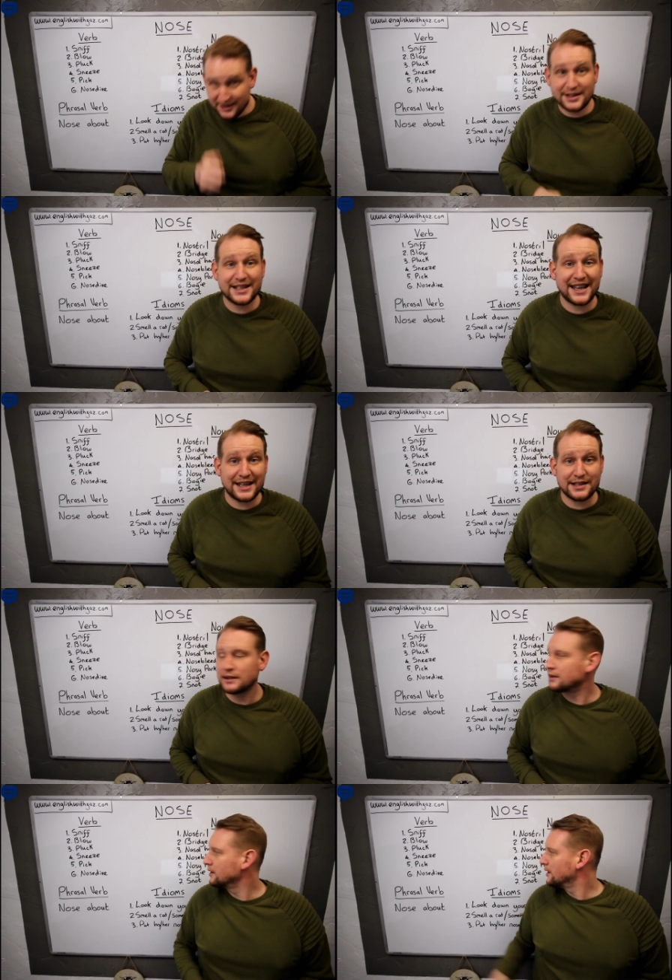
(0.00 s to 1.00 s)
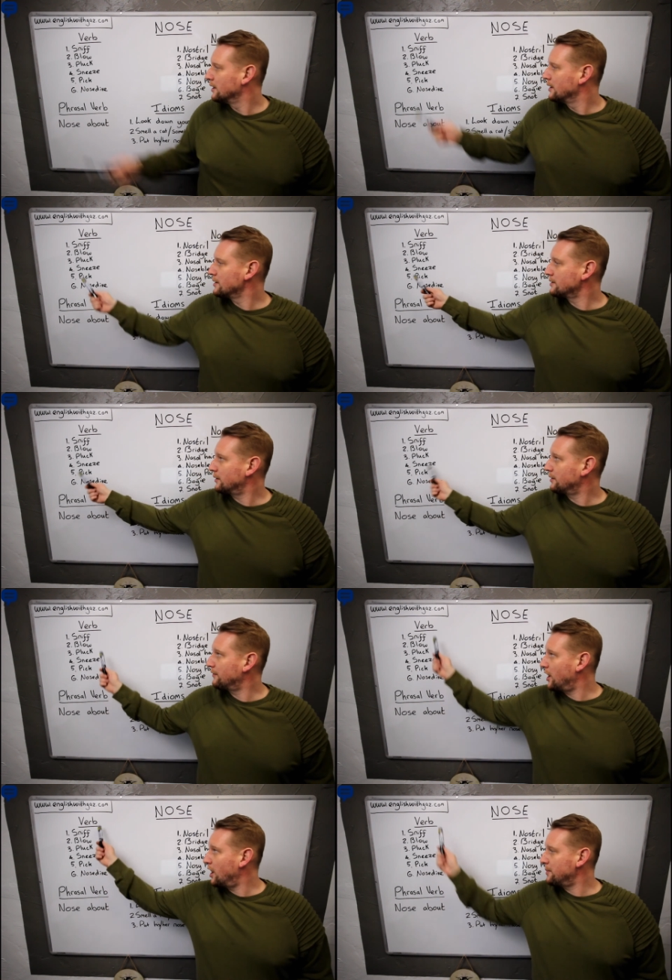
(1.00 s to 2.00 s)
sneeze. So the
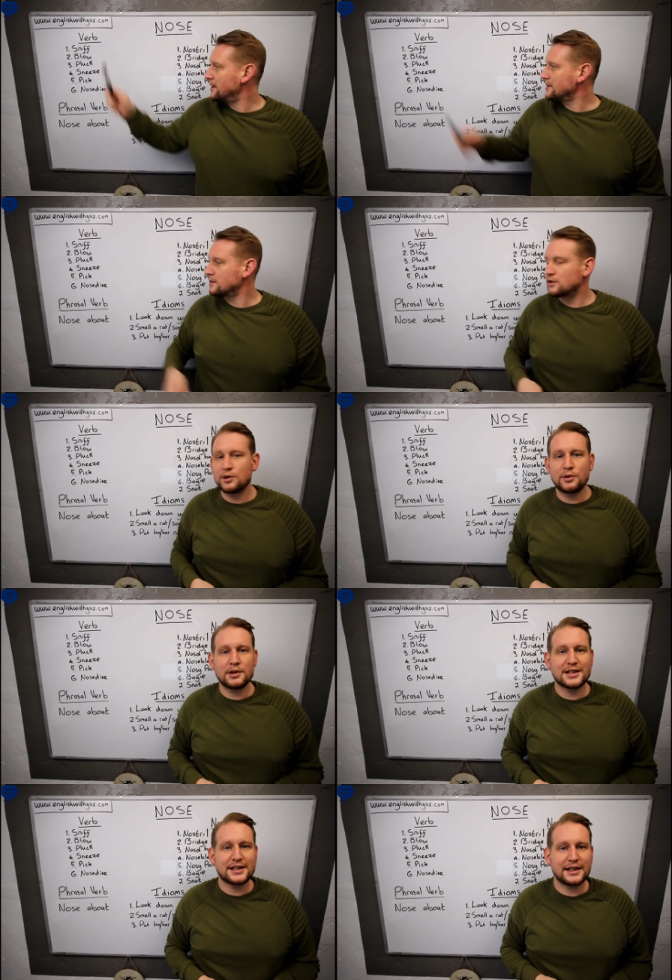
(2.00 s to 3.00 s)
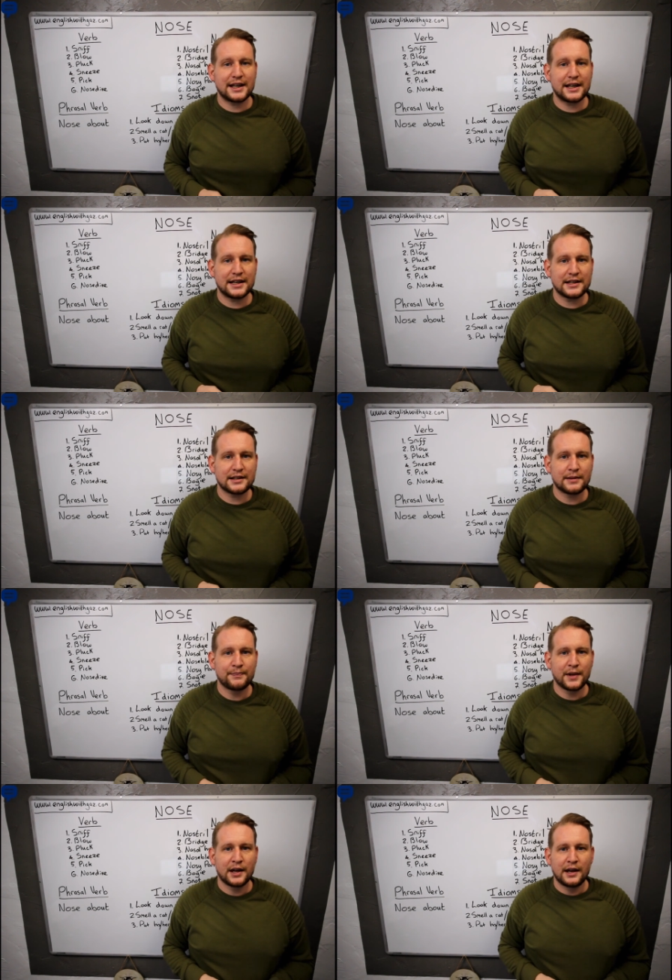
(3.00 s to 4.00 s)
verb is to sneeze.
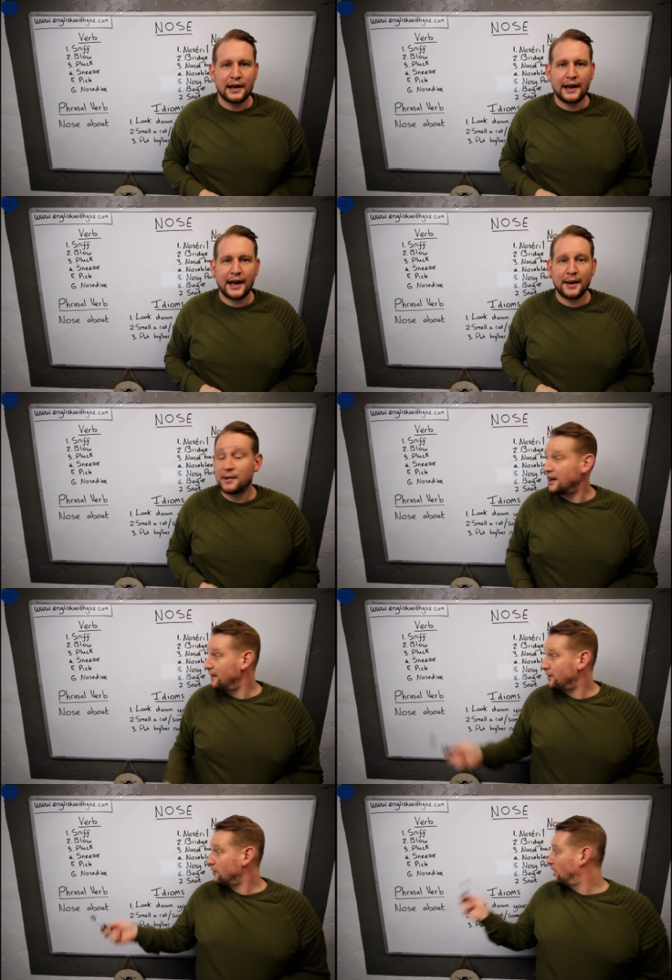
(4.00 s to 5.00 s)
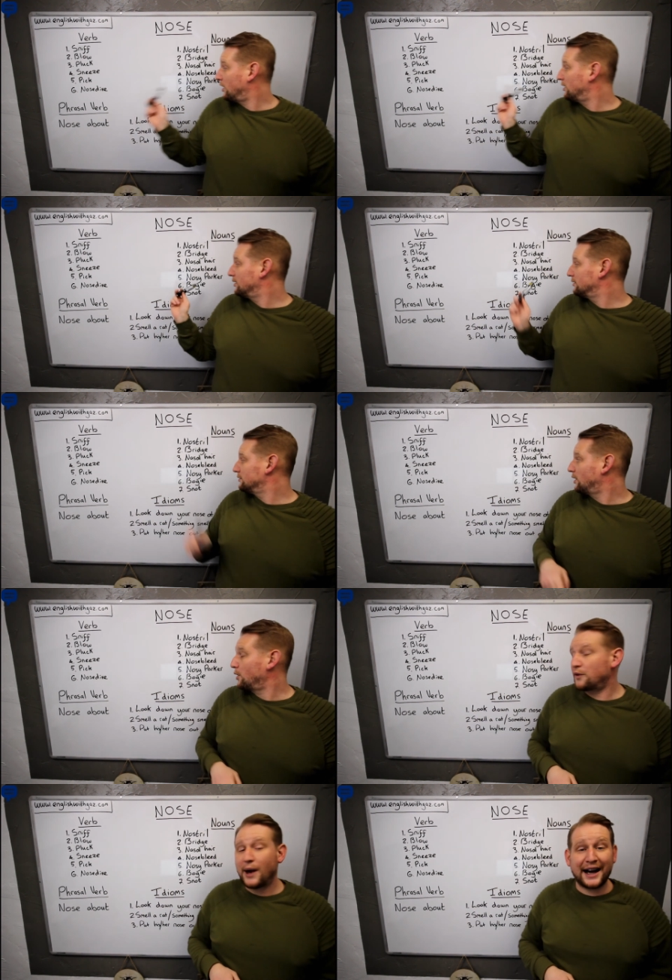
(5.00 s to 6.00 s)
Um, if you've got or
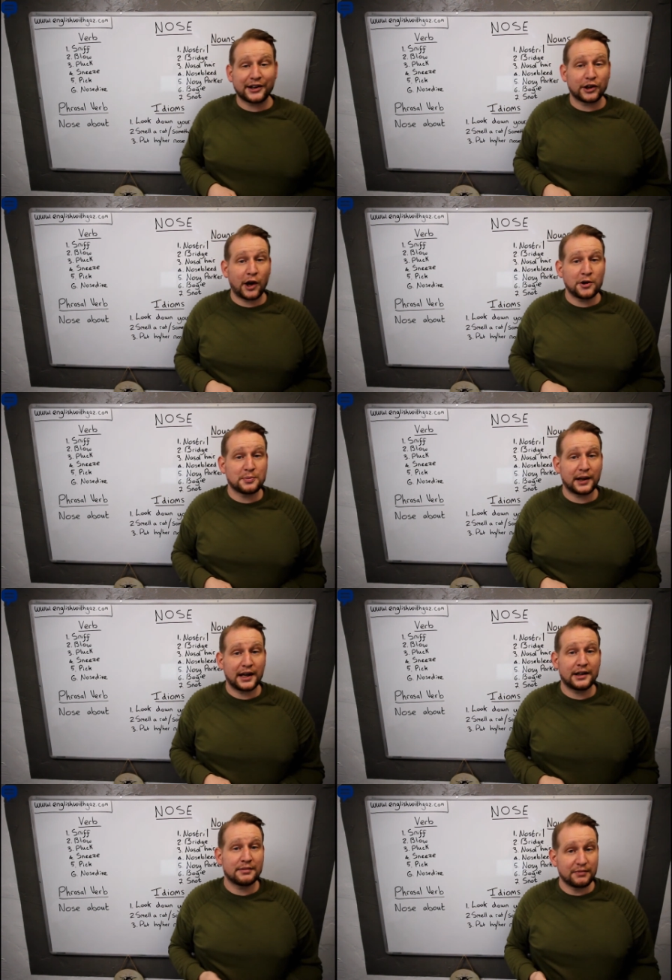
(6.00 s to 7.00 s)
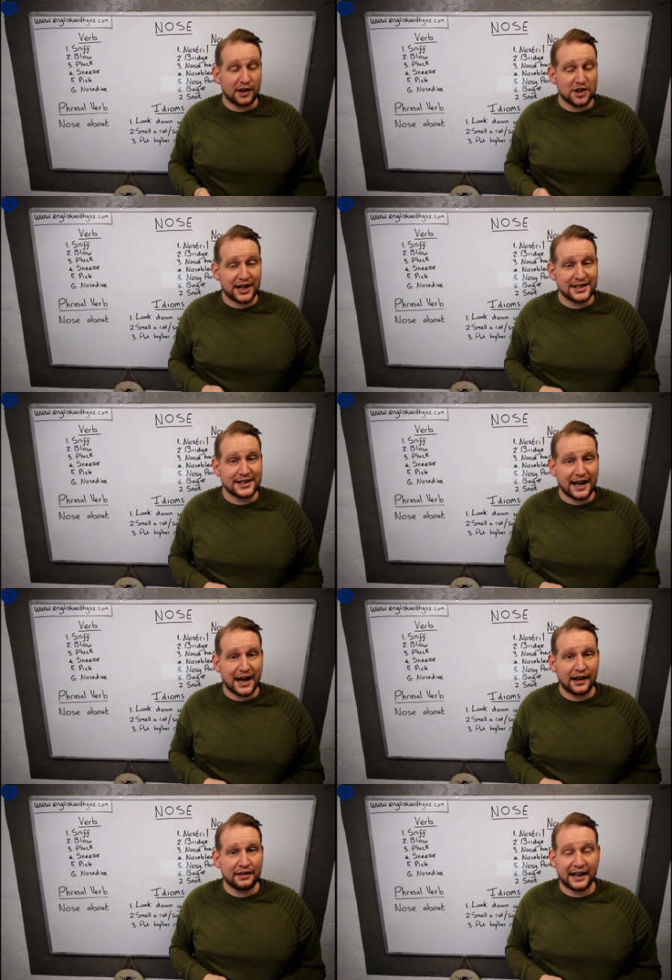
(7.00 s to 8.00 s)
if you had a nosebleed, the chances
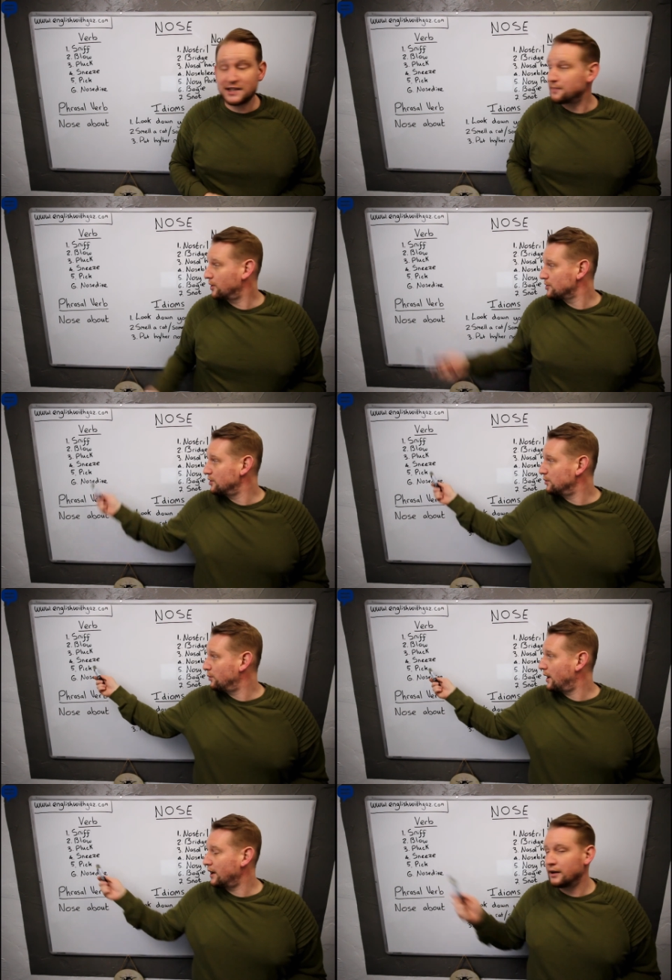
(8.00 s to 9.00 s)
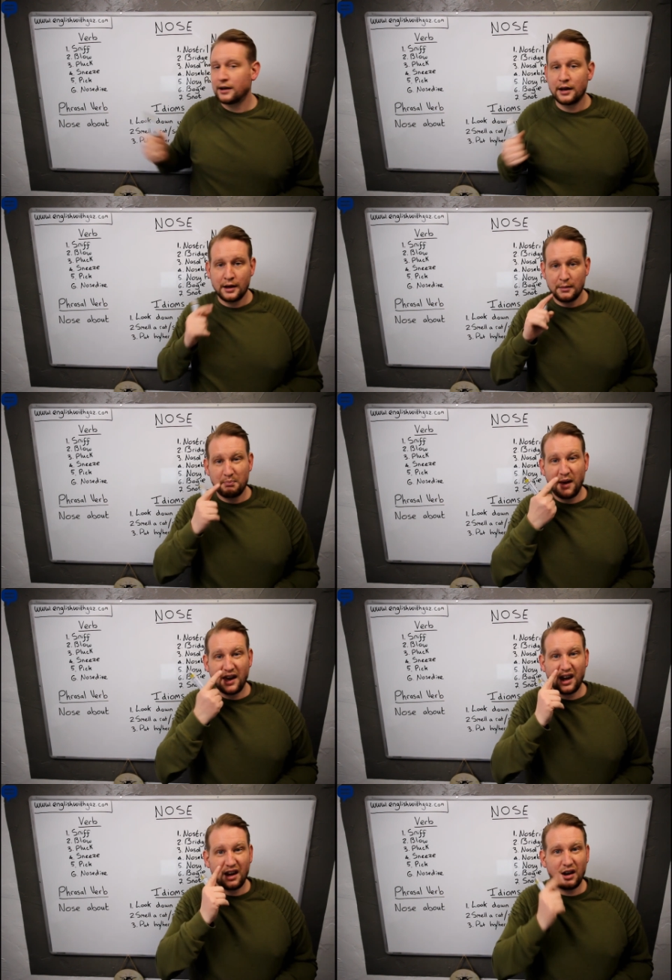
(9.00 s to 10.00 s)
are that's because you were
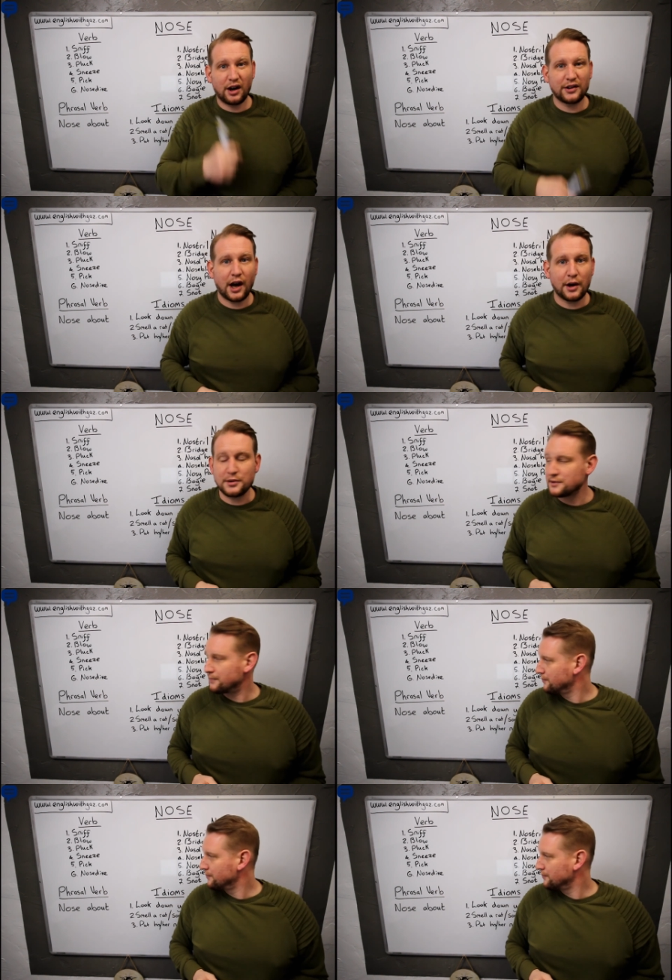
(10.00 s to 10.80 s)
picking your nose.